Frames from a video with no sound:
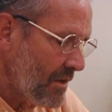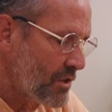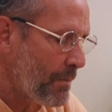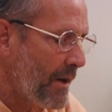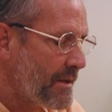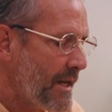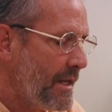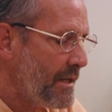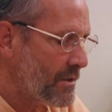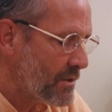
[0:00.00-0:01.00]

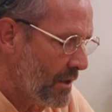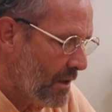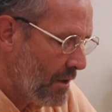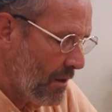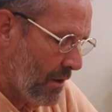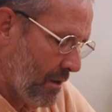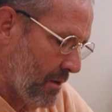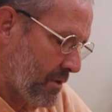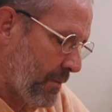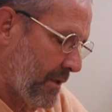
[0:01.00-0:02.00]
spontaneous
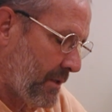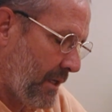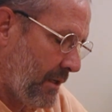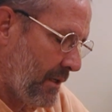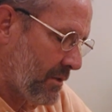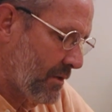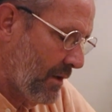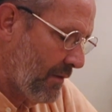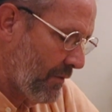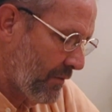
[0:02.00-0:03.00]
love
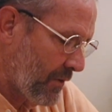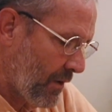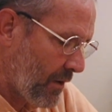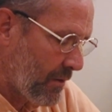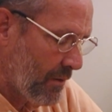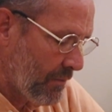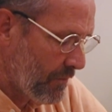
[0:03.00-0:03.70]
of God.